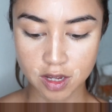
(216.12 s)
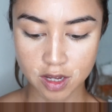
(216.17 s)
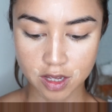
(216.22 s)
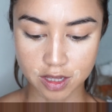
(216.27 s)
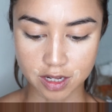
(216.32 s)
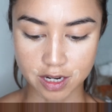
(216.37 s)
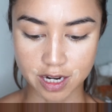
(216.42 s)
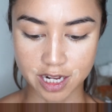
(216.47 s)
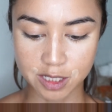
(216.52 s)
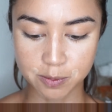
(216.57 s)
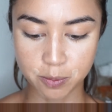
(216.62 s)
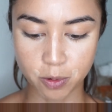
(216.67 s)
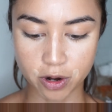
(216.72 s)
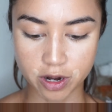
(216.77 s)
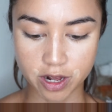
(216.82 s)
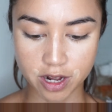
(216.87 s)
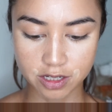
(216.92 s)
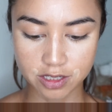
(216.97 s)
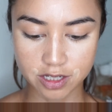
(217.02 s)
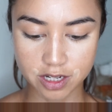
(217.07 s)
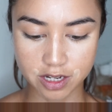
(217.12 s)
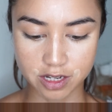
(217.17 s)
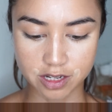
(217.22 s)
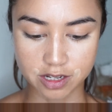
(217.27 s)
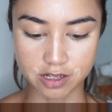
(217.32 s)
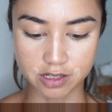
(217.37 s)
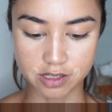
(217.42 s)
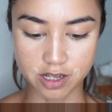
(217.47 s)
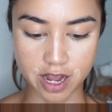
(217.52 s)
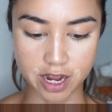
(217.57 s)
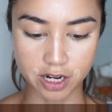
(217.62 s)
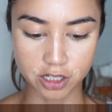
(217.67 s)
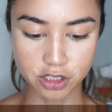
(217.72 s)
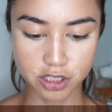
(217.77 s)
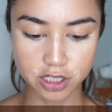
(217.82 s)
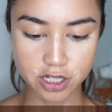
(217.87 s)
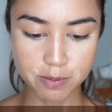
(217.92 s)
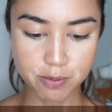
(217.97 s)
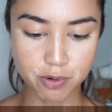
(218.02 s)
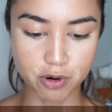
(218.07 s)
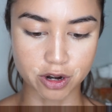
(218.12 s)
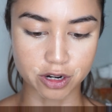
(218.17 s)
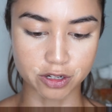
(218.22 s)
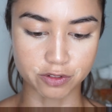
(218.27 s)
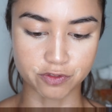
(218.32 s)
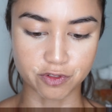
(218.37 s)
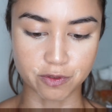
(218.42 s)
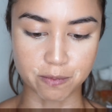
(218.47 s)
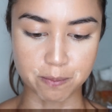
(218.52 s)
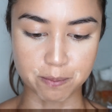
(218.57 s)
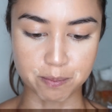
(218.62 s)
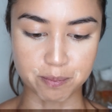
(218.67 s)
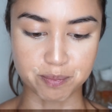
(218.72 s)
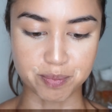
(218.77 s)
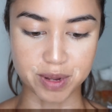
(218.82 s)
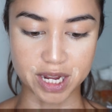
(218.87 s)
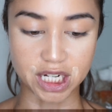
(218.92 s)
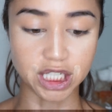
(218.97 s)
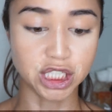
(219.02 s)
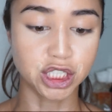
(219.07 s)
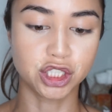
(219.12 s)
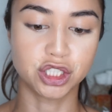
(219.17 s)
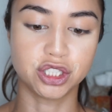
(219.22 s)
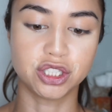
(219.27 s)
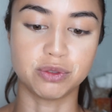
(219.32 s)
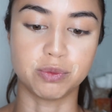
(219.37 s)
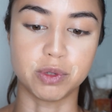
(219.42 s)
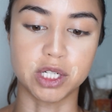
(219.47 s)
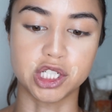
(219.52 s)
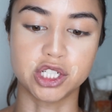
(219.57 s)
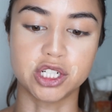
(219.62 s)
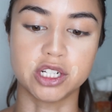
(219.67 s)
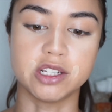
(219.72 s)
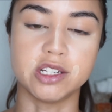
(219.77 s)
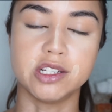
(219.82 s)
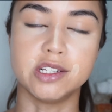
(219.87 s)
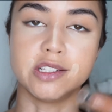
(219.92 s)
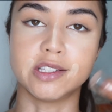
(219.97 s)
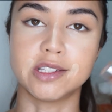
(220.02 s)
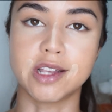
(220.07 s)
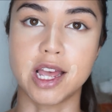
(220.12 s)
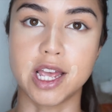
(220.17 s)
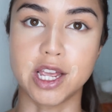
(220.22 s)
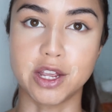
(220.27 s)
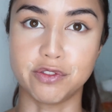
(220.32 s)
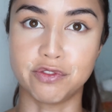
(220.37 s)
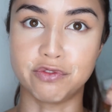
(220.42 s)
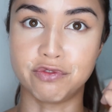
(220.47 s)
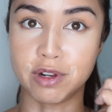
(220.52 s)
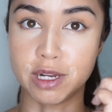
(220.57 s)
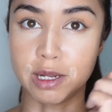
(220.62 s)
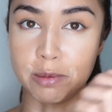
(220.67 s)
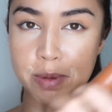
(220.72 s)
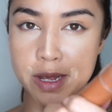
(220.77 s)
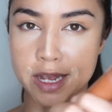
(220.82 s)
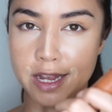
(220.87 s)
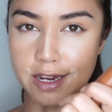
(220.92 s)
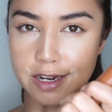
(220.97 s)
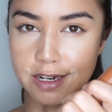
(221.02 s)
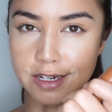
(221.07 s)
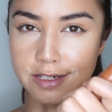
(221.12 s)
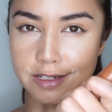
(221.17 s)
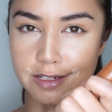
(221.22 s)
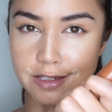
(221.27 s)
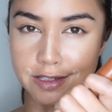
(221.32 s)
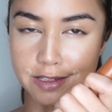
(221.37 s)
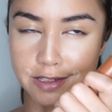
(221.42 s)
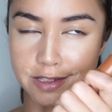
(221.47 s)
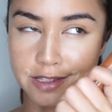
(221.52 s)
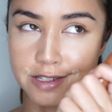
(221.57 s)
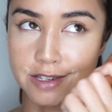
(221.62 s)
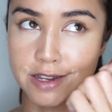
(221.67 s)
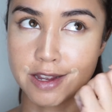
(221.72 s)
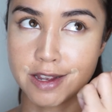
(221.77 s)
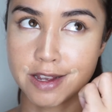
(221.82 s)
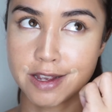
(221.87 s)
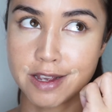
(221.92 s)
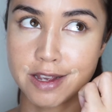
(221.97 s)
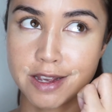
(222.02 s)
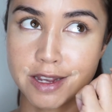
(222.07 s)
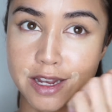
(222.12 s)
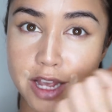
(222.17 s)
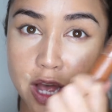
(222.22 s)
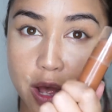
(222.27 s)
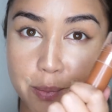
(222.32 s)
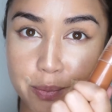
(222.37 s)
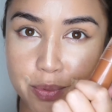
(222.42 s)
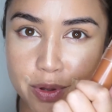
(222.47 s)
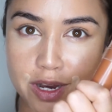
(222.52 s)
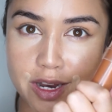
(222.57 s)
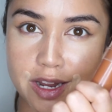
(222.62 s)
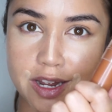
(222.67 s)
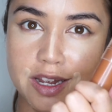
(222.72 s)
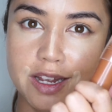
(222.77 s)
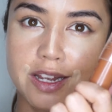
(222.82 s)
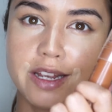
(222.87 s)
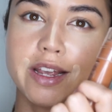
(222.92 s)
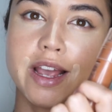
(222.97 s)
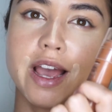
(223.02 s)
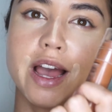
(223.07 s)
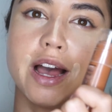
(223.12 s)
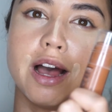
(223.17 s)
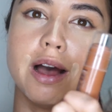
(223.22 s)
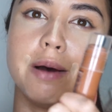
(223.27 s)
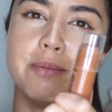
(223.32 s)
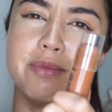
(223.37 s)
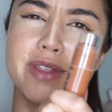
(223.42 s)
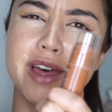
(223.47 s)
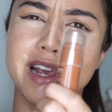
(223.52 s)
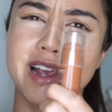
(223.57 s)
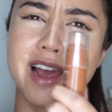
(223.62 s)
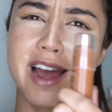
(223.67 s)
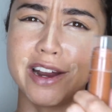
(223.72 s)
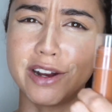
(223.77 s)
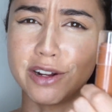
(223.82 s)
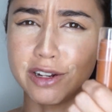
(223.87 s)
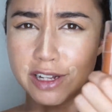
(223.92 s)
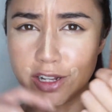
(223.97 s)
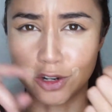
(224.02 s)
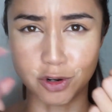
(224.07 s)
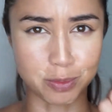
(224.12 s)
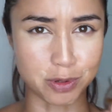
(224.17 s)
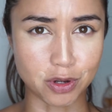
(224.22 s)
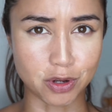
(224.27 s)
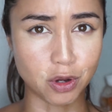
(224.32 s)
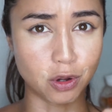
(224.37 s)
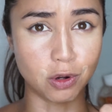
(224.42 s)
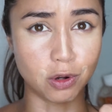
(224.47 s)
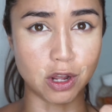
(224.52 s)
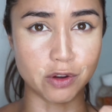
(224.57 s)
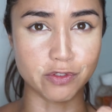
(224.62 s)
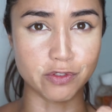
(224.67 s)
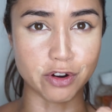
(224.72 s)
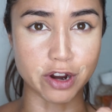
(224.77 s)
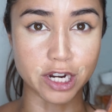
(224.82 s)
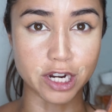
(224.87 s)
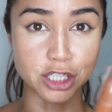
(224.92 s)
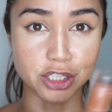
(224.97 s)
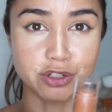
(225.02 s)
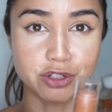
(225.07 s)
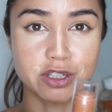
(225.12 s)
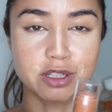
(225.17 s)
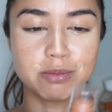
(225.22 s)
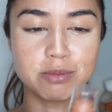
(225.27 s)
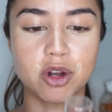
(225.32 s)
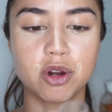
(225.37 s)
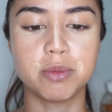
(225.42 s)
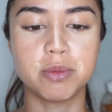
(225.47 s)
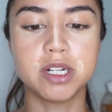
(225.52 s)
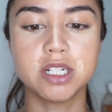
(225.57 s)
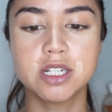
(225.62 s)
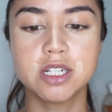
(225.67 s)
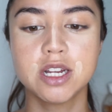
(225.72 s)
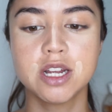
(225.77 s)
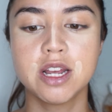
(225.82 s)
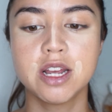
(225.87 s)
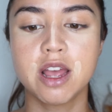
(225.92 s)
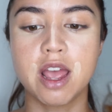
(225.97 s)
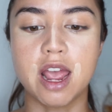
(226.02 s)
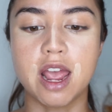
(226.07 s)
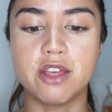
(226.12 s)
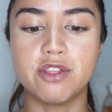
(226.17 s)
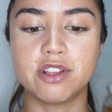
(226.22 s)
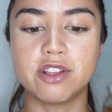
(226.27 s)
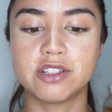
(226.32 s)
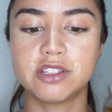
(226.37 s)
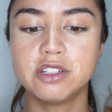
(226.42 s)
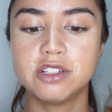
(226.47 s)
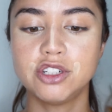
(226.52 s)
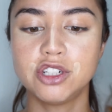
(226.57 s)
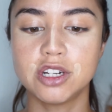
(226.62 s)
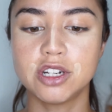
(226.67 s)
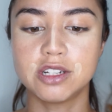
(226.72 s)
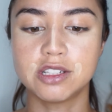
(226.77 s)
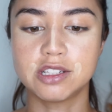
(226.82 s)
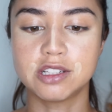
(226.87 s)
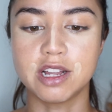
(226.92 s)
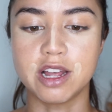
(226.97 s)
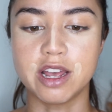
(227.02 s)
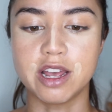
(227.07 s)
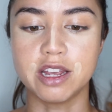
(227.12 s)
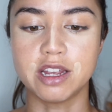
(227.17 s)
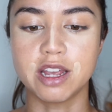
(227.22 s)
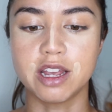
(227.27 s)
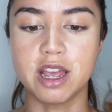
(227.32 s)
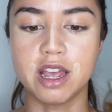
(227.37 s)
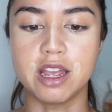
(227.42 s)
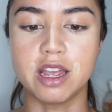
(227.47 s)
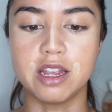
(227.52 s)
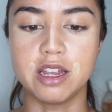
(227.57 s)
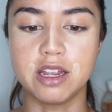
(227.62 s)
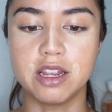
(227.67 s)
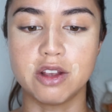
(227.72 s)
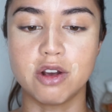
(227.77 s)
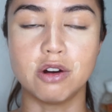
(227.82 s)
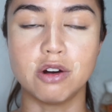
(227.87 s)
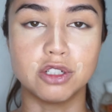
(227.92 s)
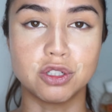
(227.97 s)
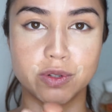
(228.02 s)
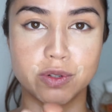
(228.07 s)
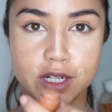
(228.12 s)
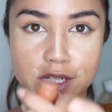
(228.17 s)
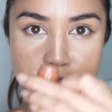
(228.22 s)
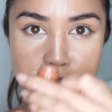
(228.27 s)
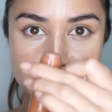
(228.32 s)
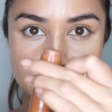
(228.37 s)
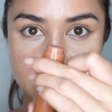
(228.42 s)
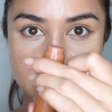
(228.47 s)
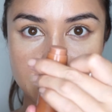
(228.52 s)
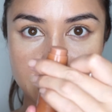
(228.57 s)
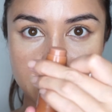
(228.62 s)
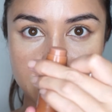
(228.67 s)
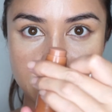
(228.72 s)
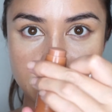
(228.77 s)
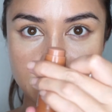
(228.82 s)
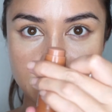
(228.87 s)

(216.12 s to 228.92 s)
The next product is actually a product from Bench, which is a Philippines company. They're kind of a little bit all over Asia at the moment, and this is just like a contouring stick.